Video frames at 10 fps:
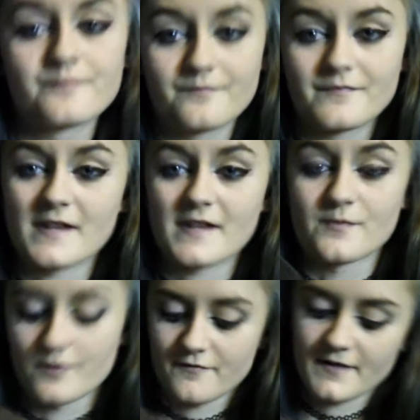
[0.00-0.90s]
That's all
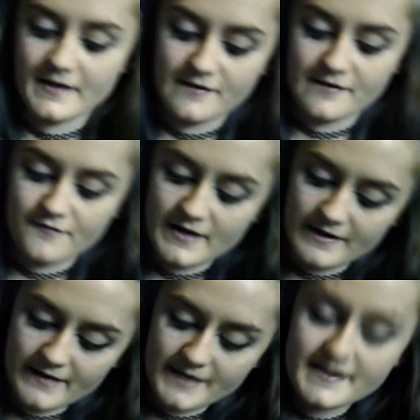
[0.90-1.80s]
there is really in
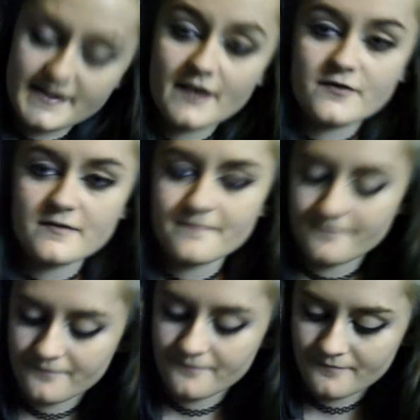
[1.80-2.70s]
that section.
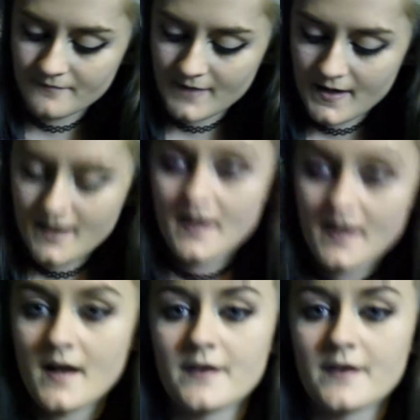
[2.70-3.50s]
Then you've